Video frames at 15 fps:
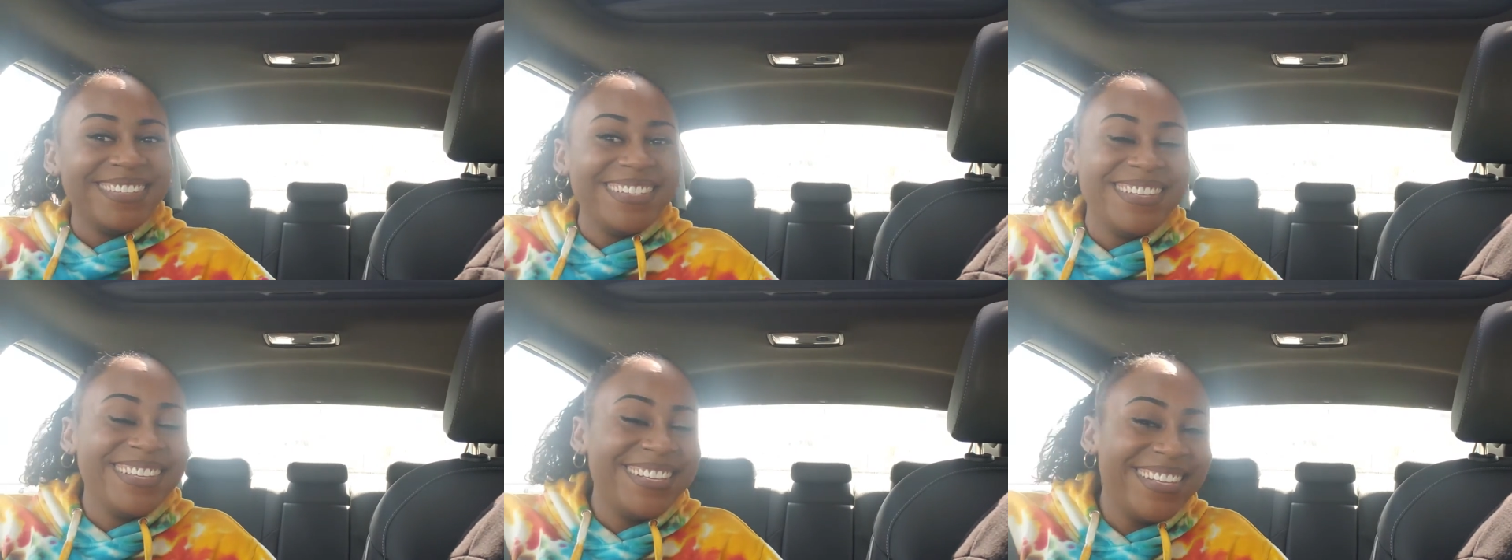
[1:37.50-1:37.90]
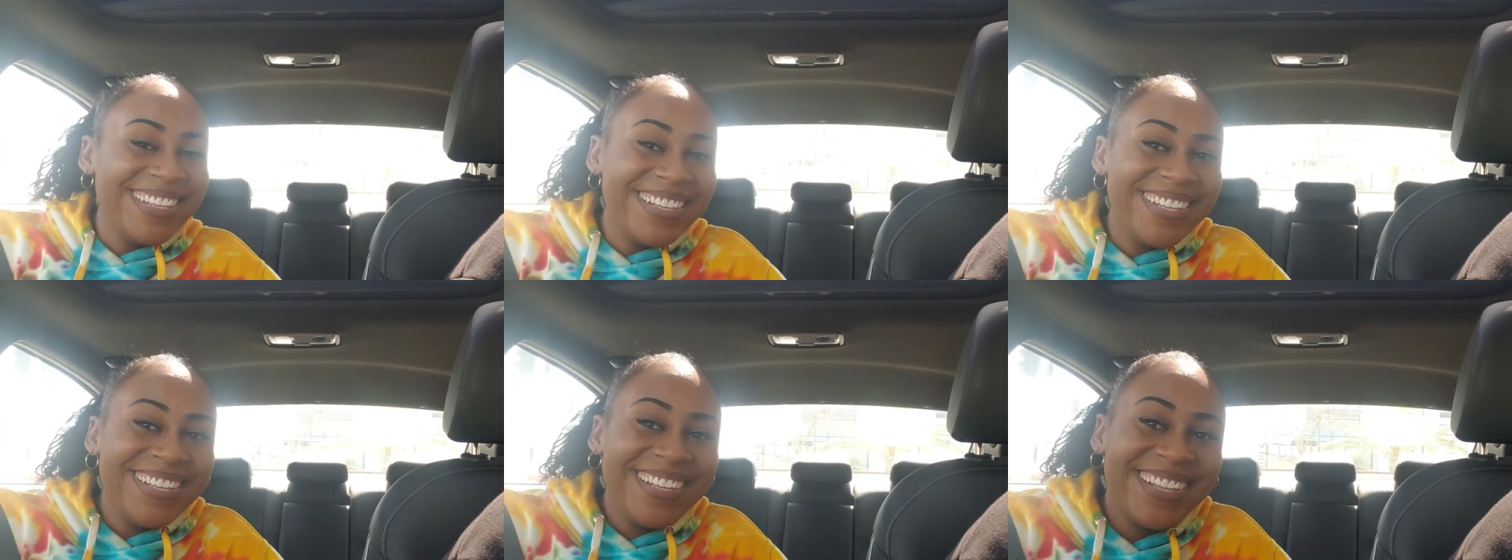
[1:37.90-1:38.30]
All
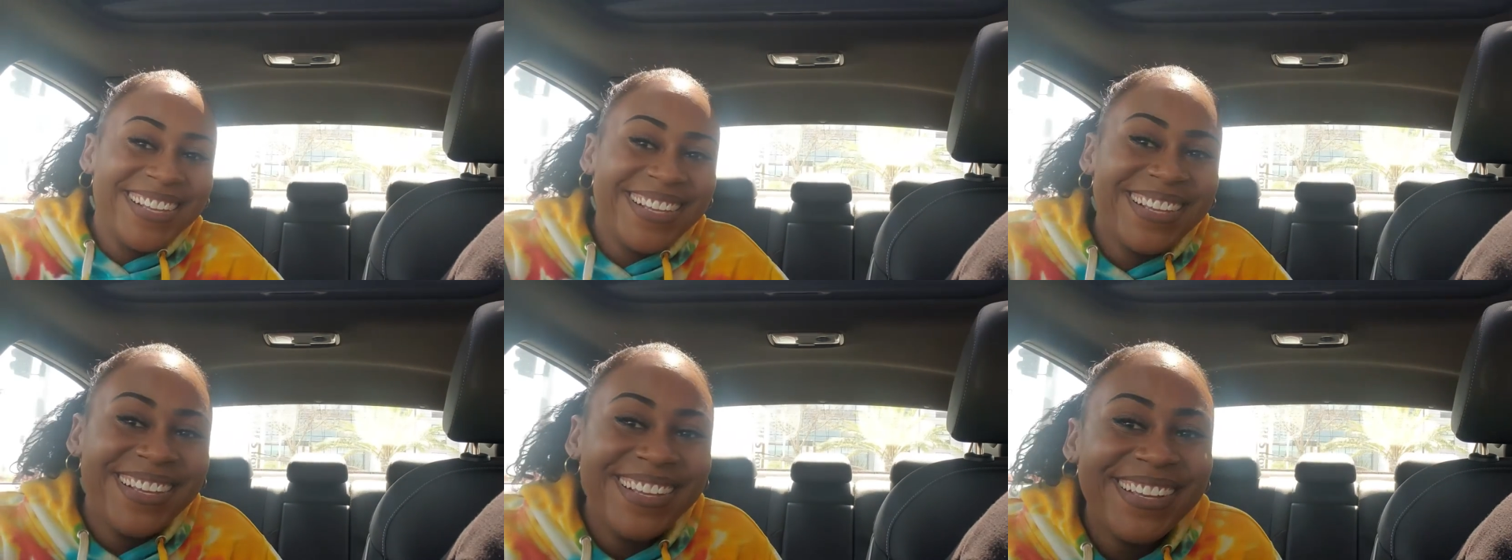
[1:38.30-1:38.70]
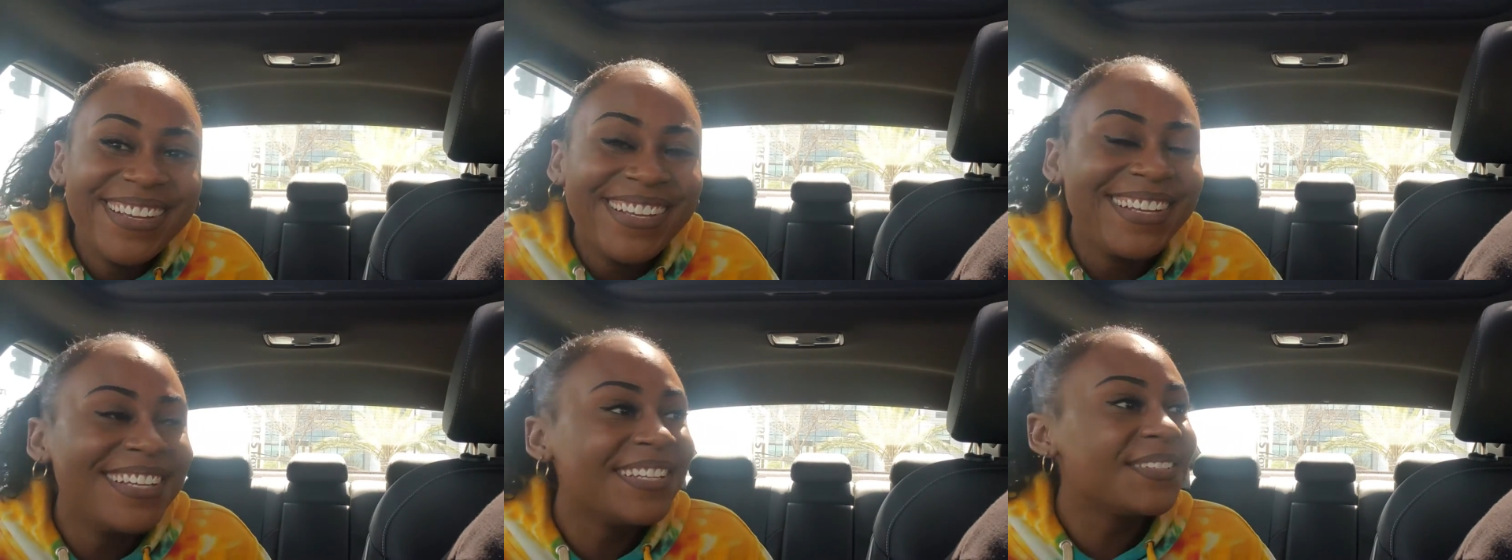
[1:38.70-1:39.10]
right.
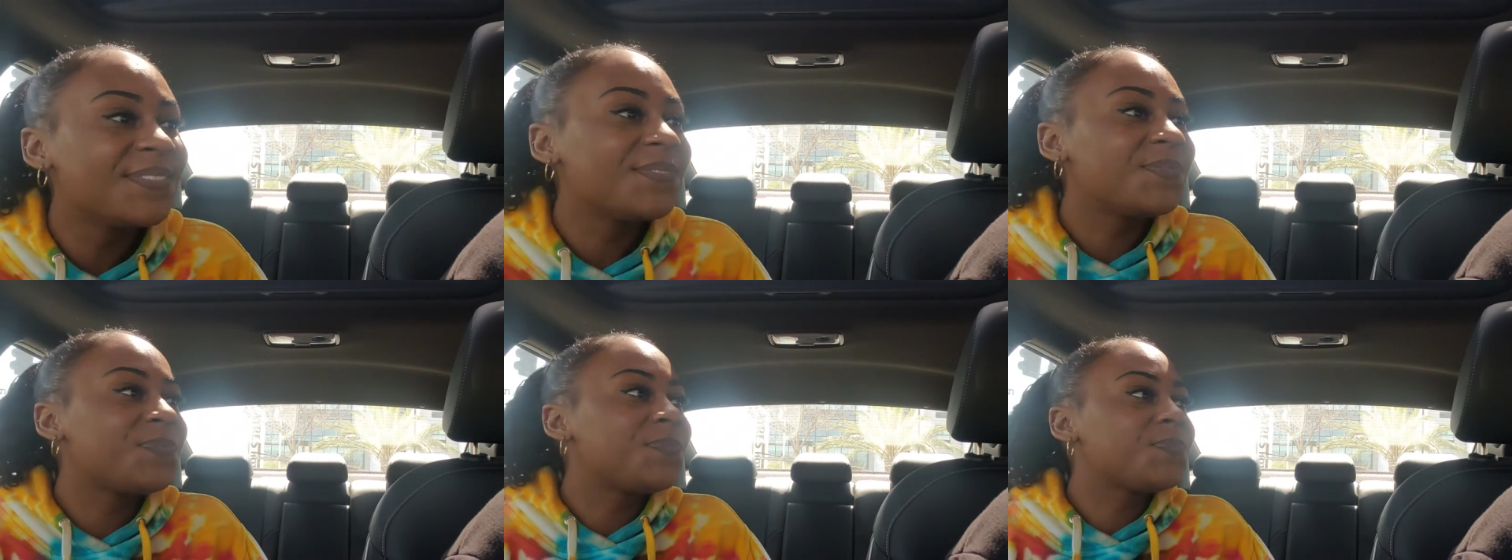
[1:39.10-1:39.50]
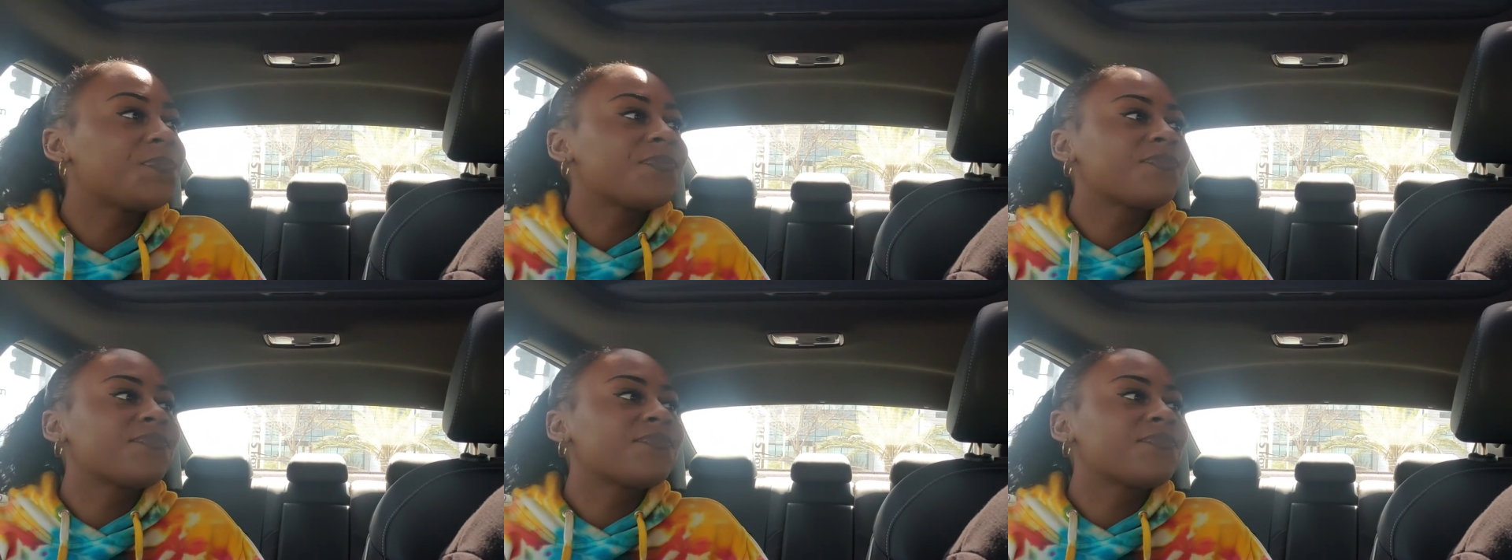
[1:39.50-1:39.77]
Anything else for you today?